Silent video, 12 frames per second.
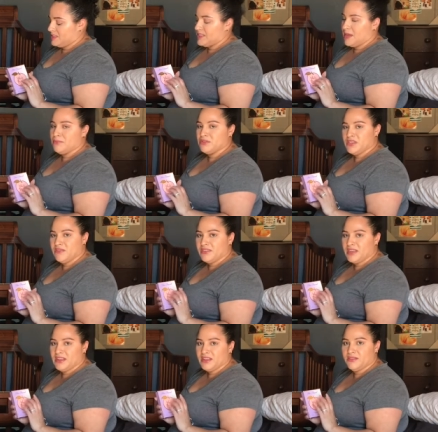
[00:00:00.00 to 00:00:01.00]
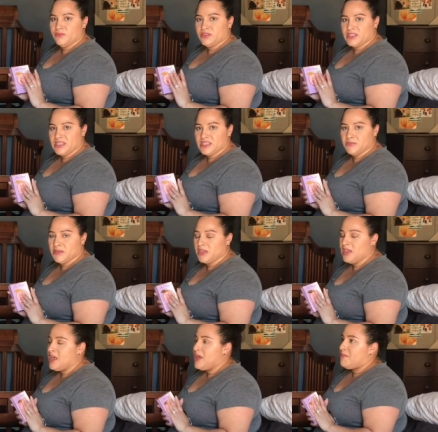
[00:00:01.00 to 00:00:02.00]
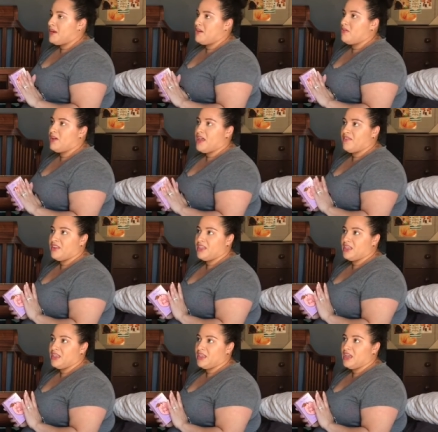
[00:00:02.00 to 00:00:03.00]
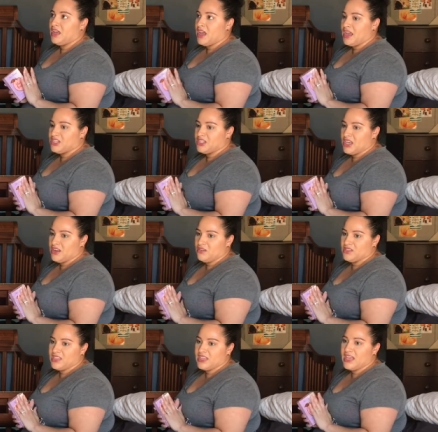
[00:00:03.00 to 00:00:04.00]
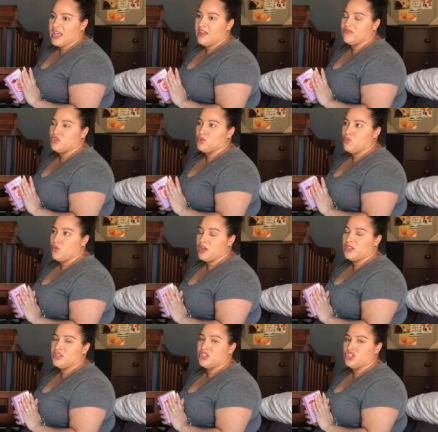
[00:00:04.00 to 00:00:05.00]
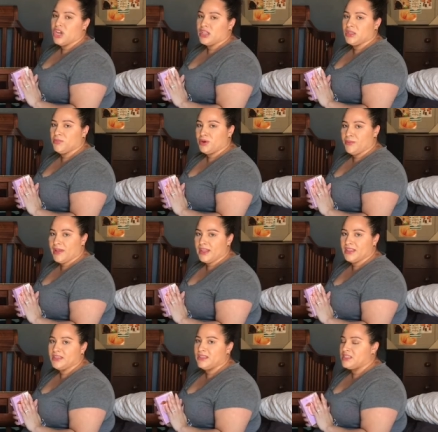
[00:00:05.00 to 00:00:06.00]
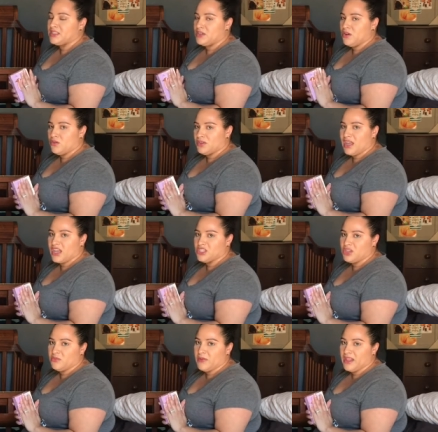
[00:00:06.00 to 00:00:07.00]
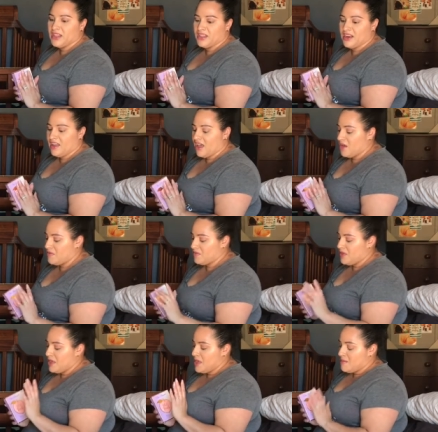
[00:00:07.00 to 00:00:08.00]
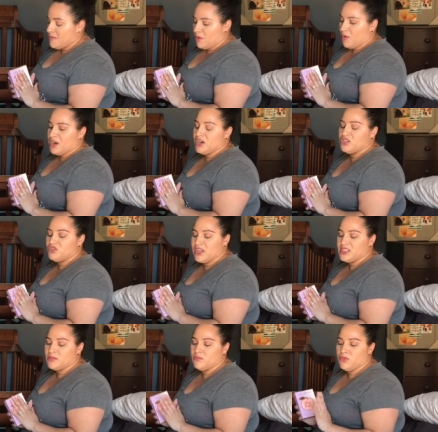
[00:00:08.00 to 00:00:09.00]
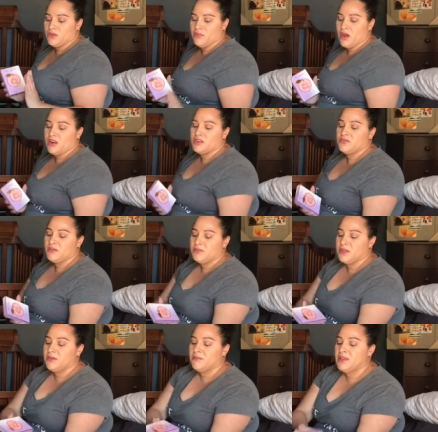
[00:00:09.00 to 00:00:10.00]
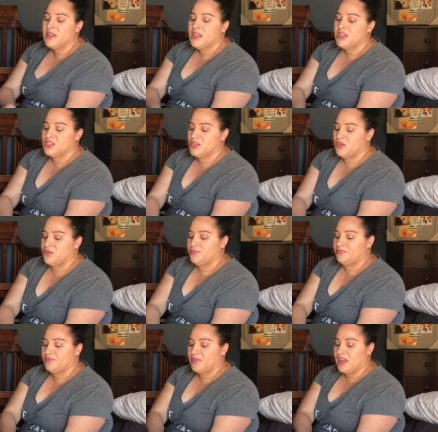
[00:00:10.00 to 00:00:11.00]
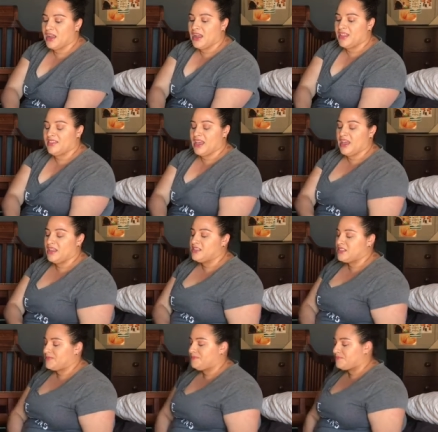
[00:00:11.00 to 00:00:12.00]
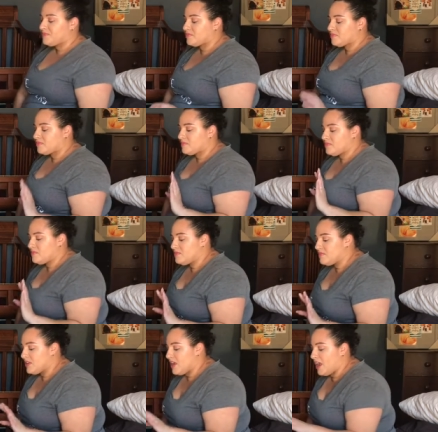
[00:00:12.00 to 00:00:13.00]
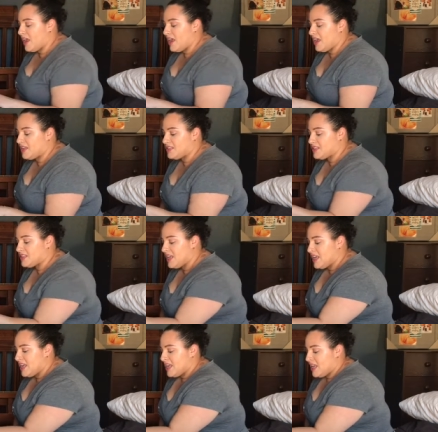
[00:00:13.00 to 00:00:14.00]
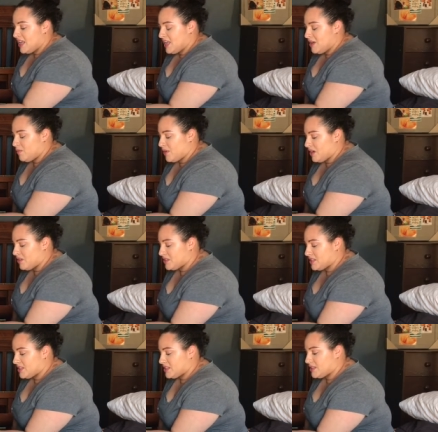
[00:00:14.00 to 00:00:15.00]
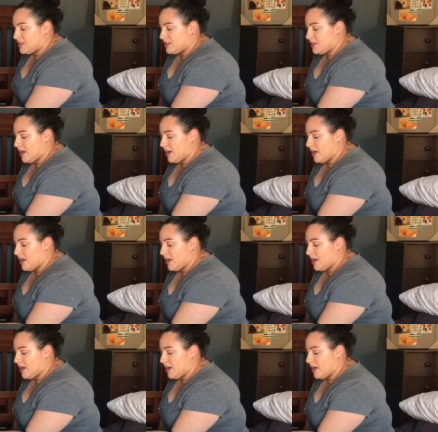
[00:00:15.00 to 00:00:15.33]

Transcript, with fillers: sample stuff that was sent to me, but I don't have any eyeshadows. I think I have just one, the chocolate bar palette. That's the only eyeshadow palette that I have. But I wanted to try some more products from them. So I got that. And what else?